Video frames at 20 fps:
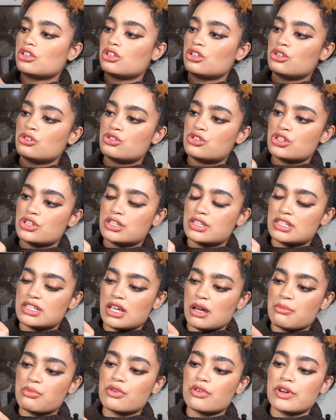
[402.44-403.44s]
you just
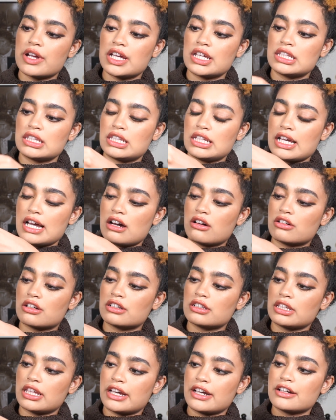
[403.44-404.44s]
separate the
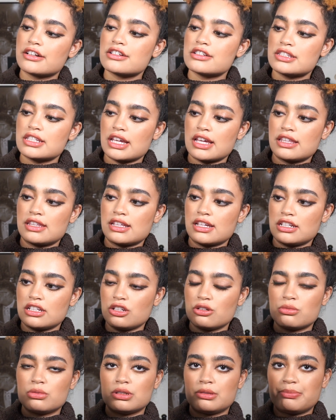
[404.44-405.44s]
outer layers and then
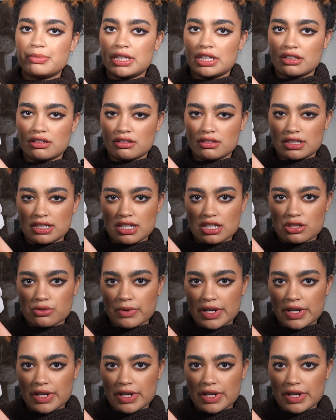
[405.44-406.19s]
you would peel this